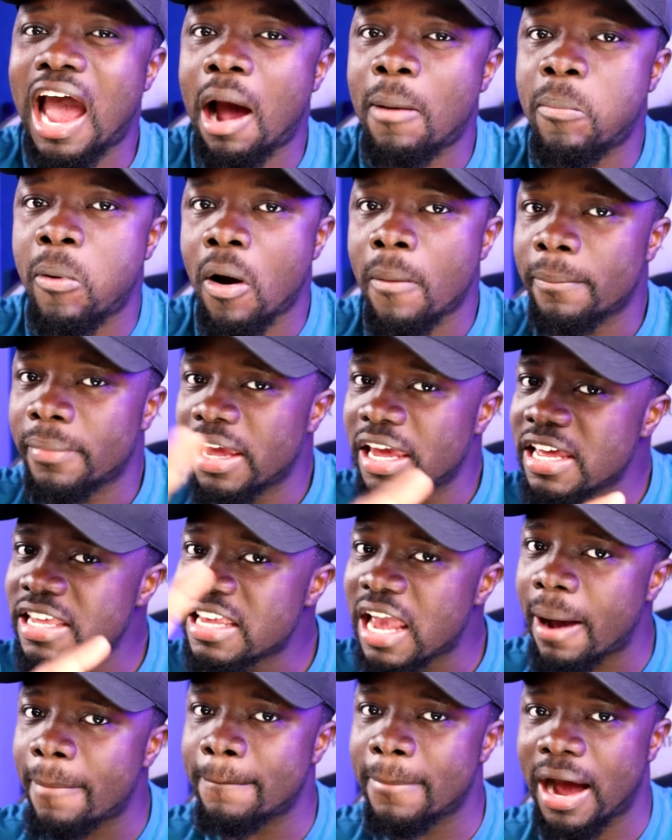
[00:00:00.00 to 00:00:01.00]
album in
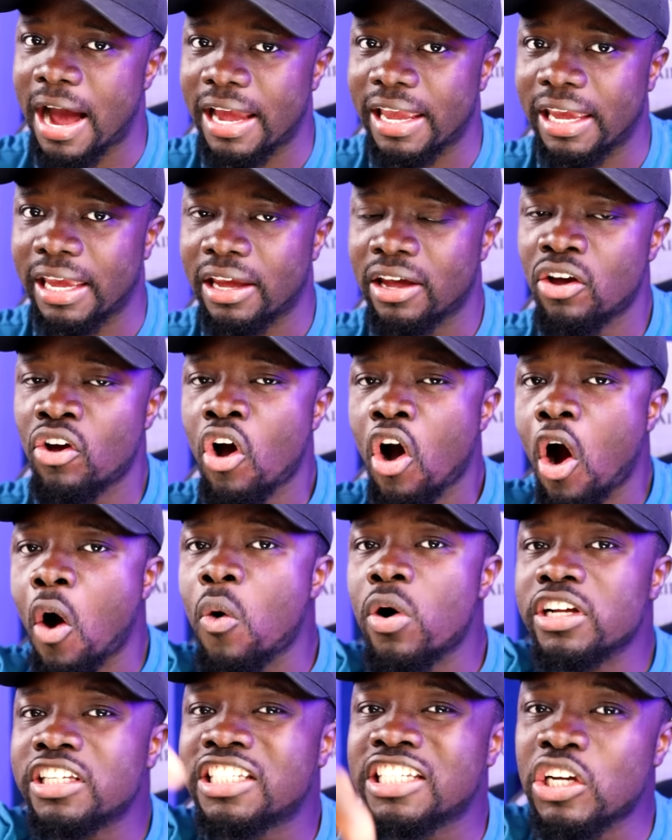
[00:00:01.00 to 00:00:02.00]
Yamaye,
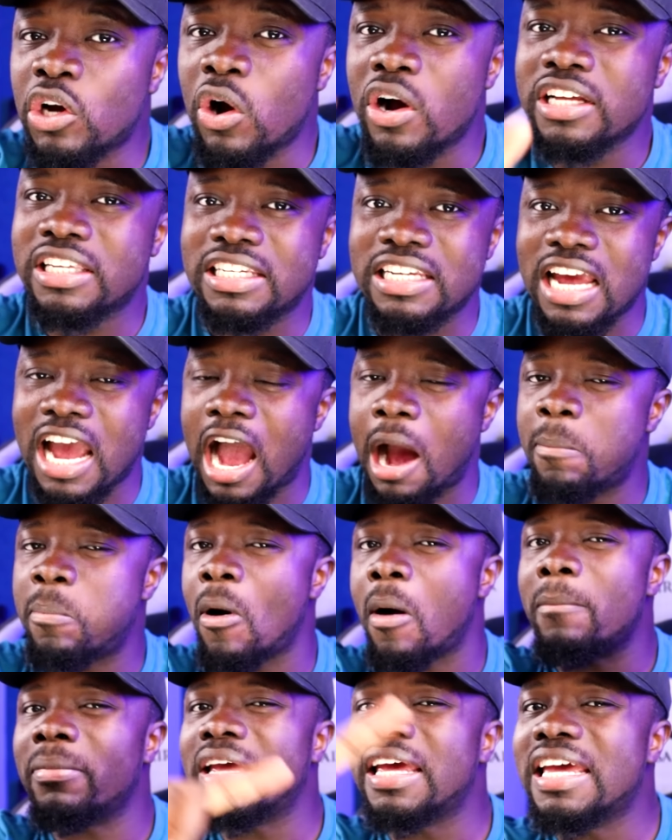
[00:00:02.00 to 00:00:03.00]
or GOG
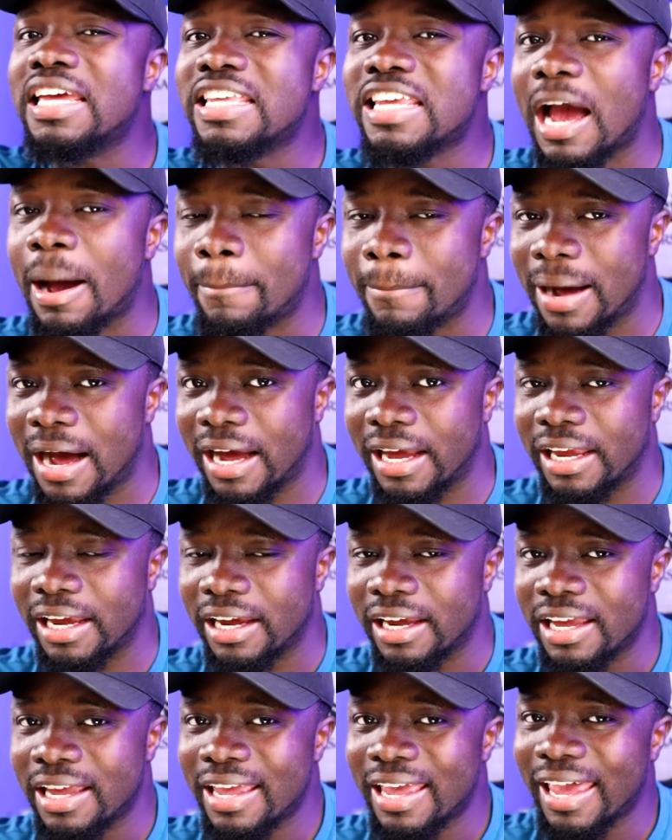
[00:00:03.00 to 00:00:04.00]
album in
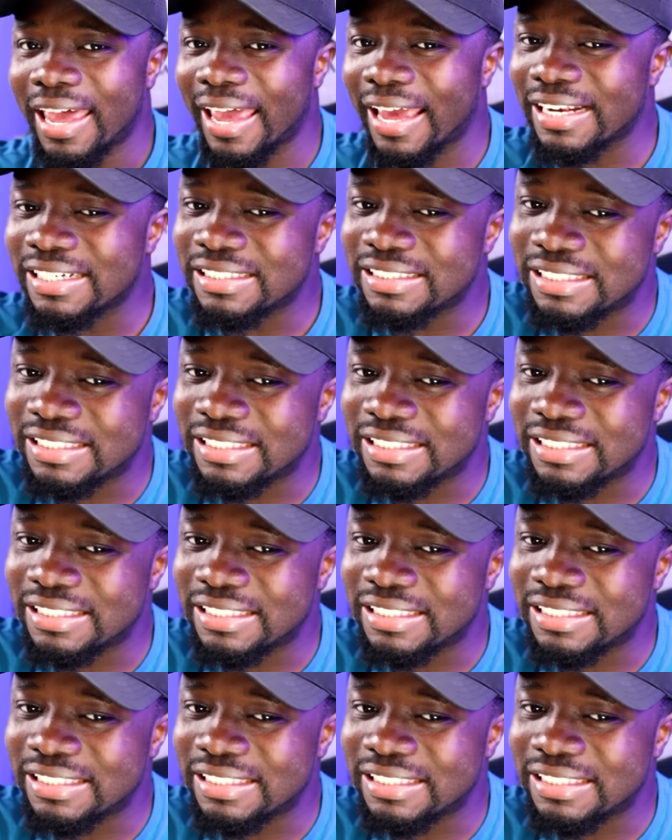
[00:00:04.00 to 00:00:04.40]
Yamaye, and